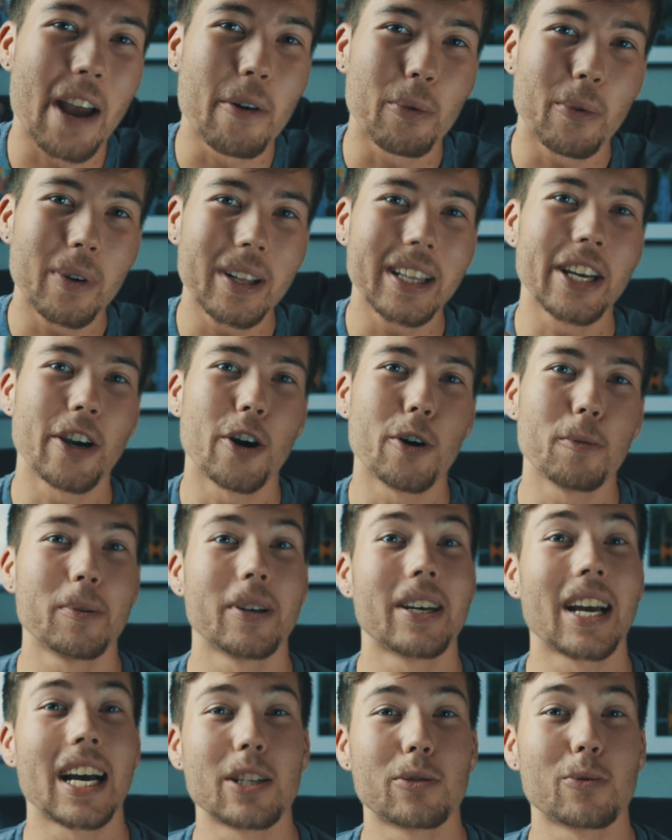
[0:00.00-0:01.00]
I really hope
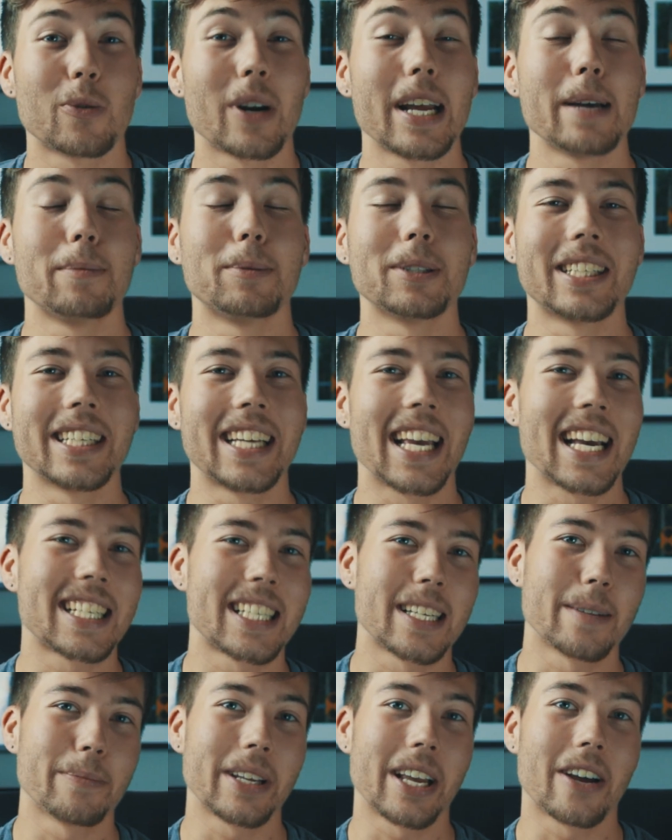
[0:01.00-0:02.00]
you guys were able to
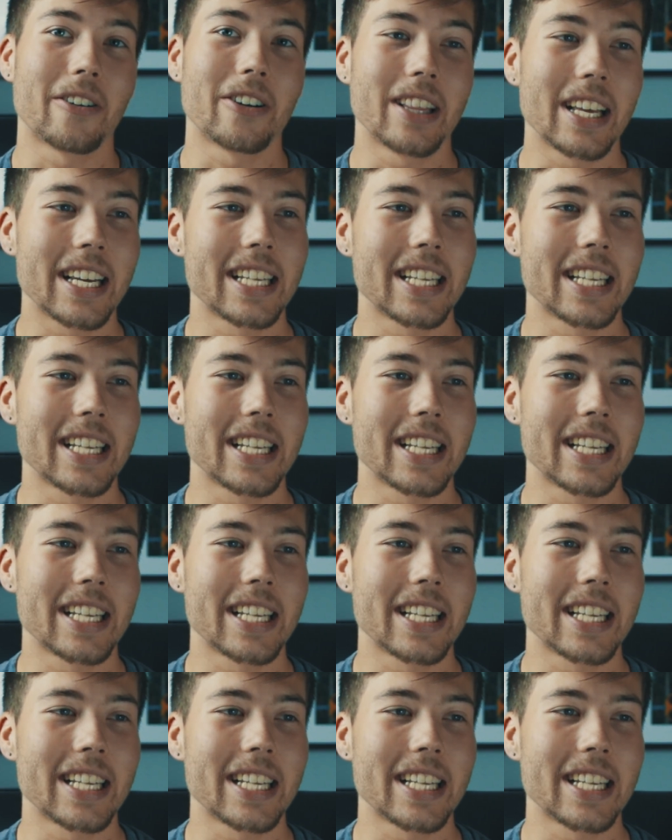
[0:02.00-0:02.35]
get something out of